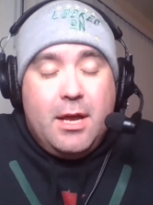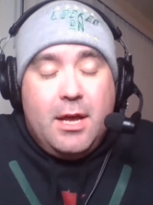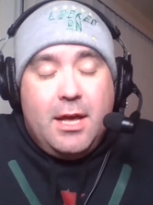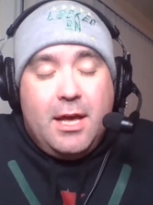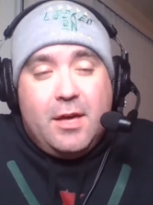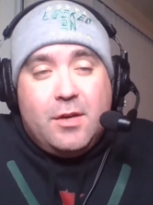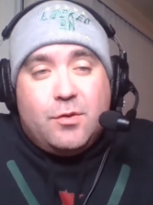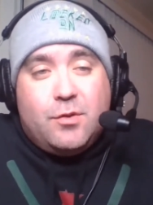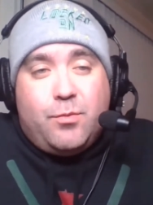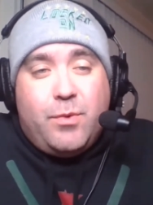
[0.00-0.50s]

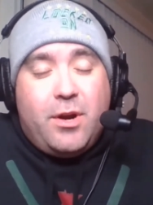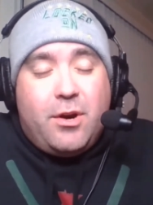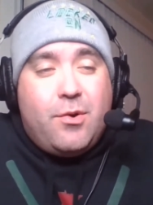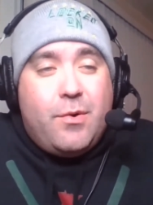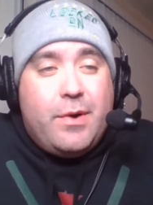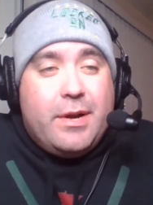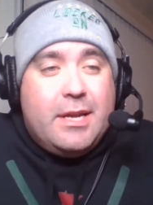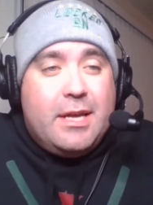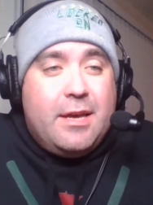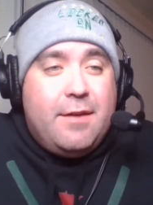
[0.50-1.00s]
is we're
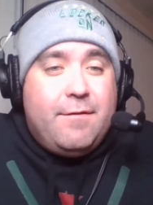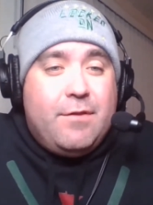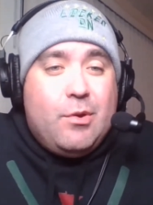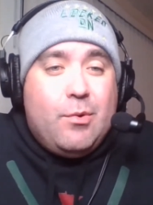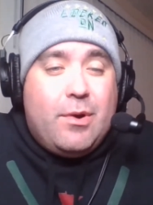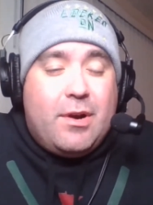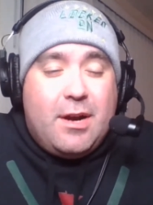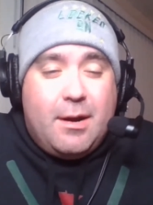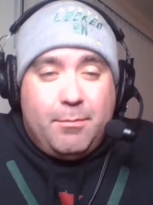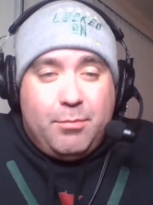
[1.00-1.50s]
going to give
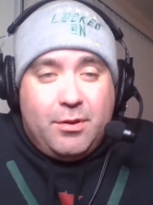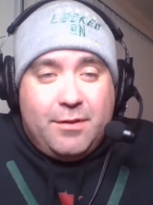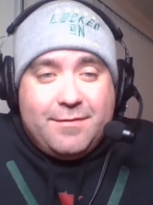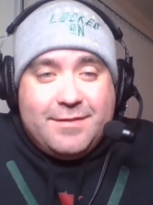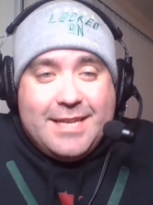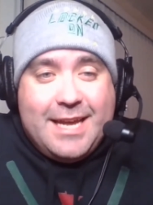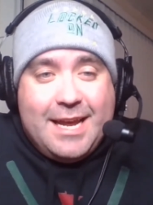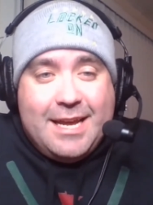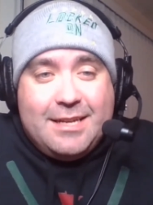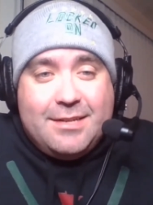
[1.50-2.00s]
you a couple
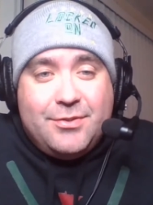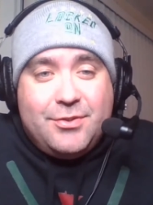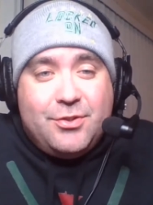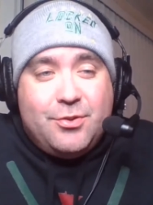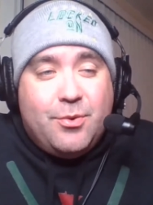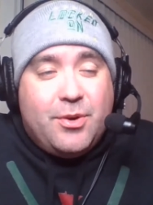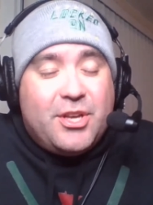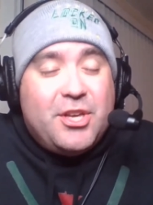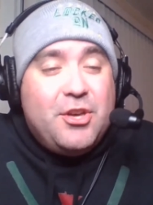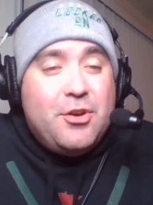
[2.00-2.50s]
of days
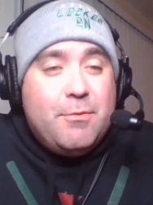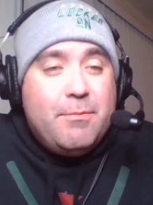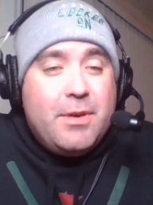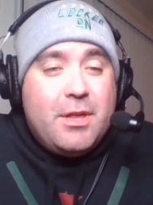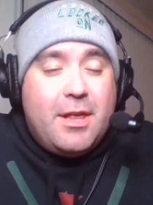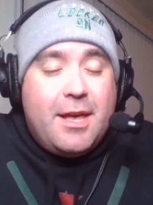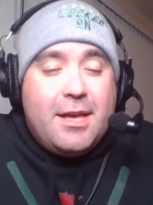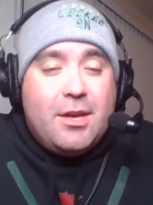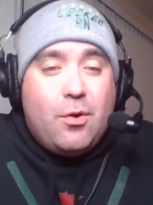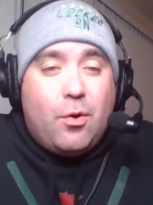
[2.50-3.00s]
to
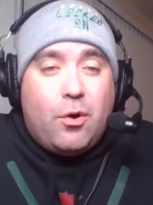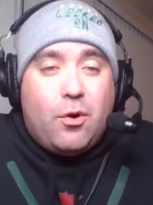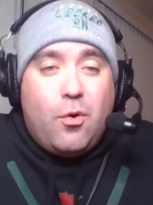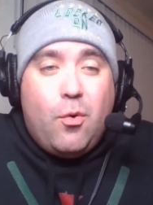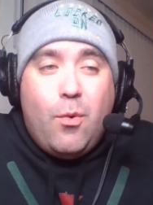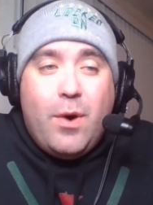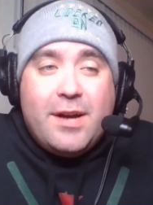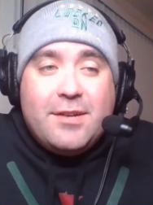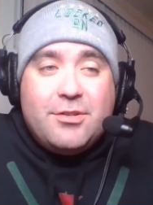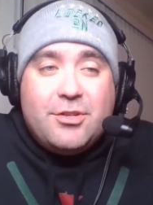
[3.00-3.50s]
accumulate your
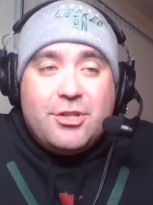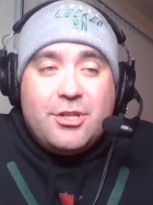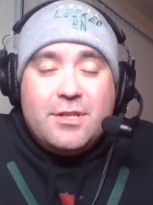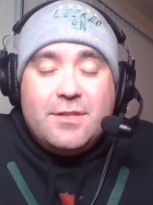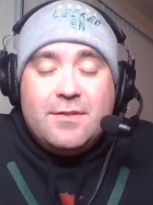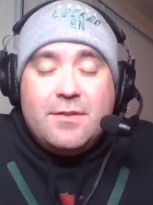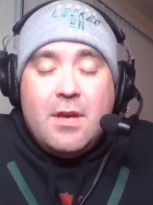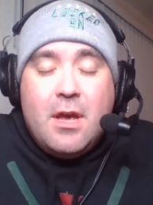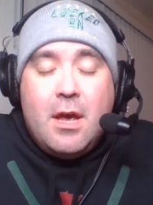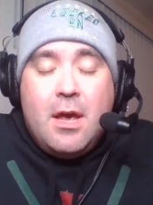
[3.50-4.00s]

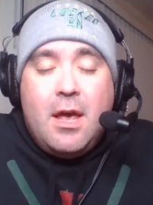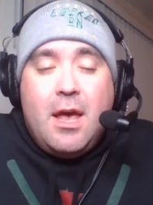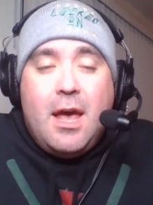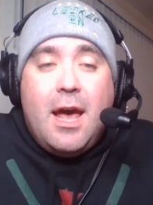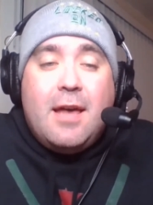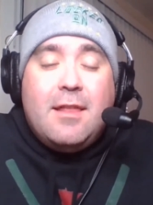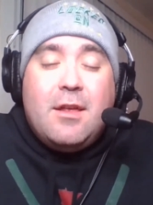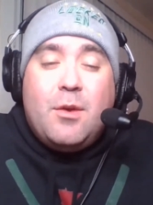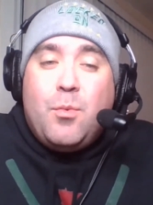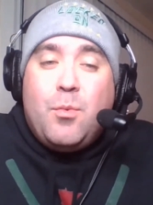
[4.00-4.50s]
questions,
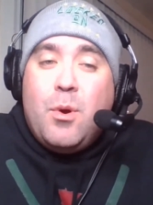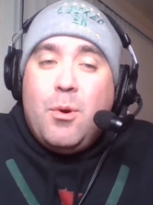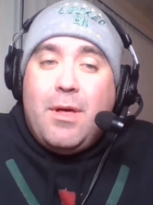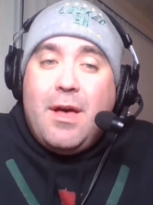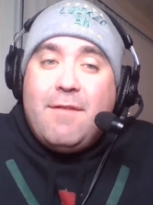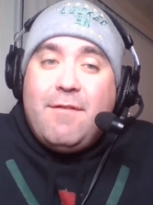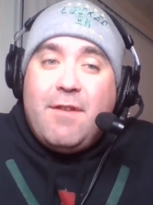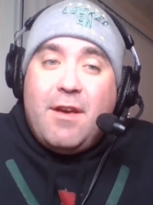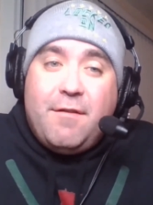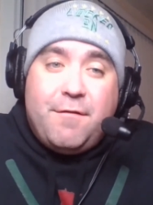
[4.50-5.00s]
and then we will
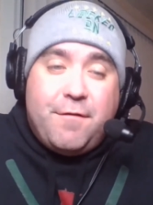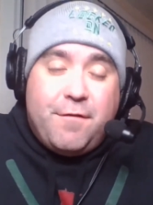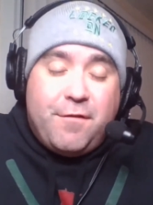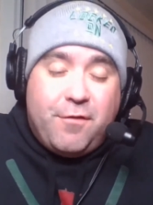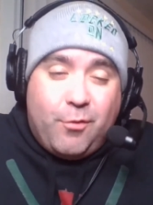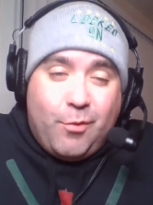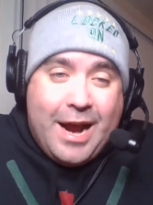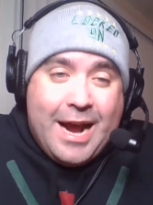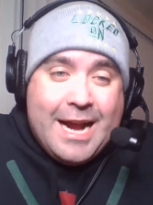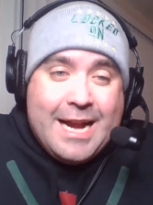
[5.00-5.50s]
have a
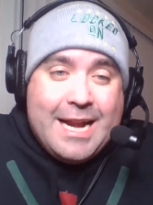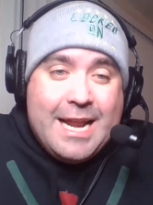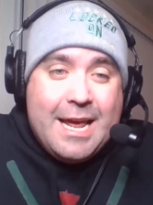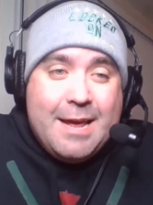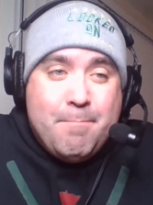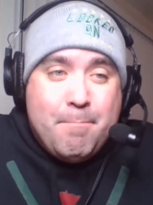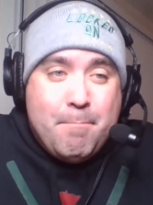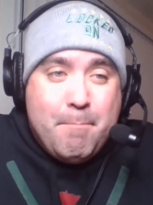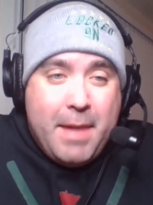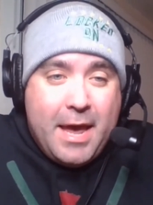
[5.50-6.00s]

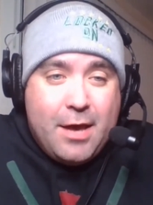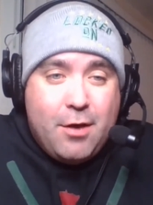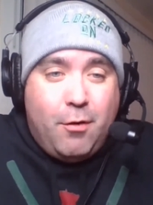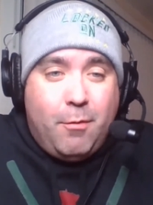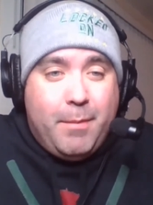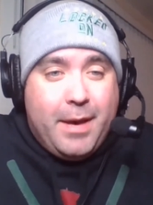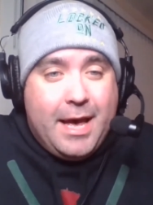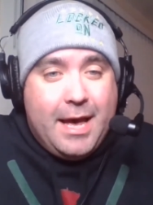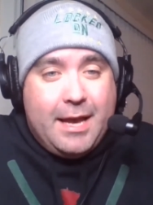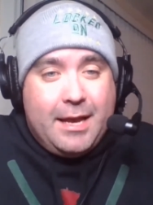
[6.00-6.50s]
Friday
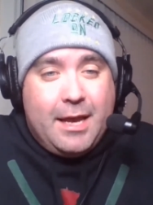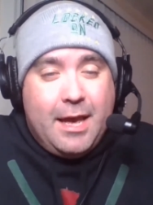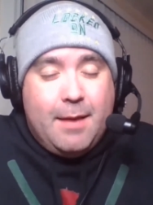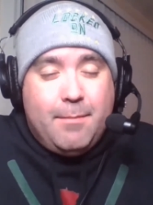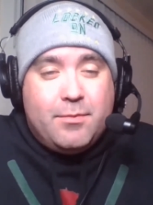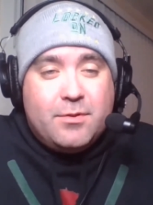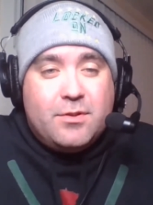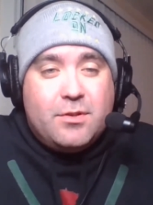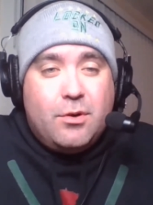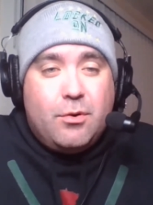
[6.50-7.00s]
mailbag
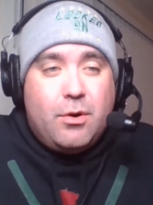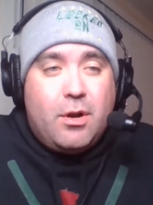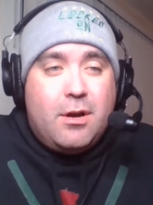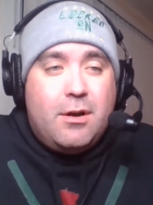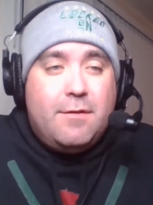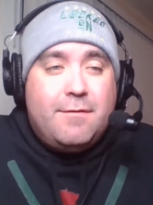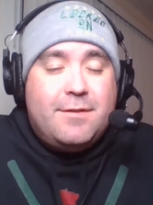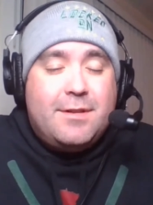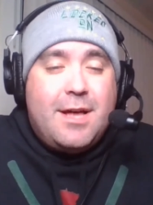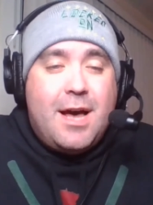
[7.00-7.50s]
episode
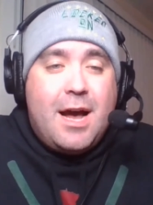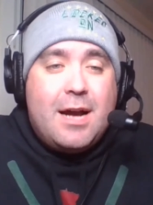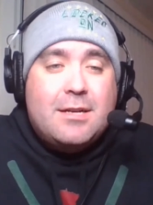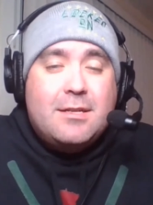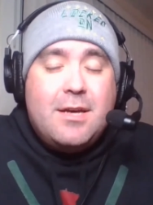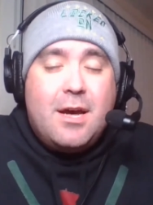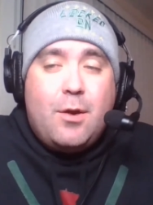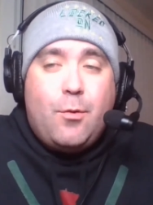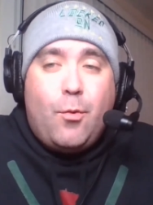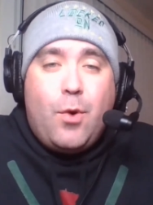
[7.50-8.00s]
of
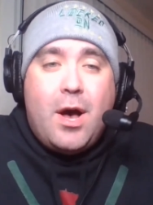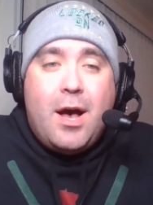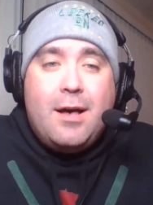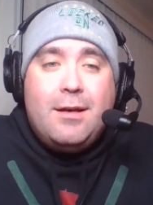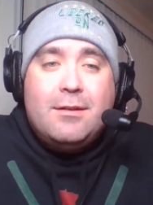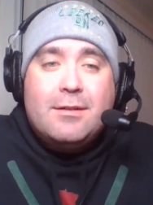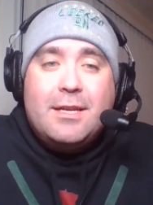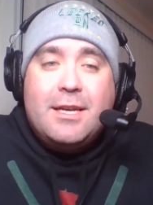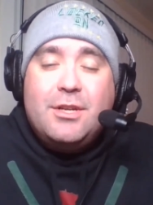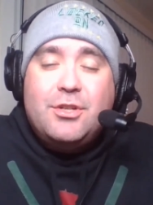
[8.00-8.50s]
Locked On Wild.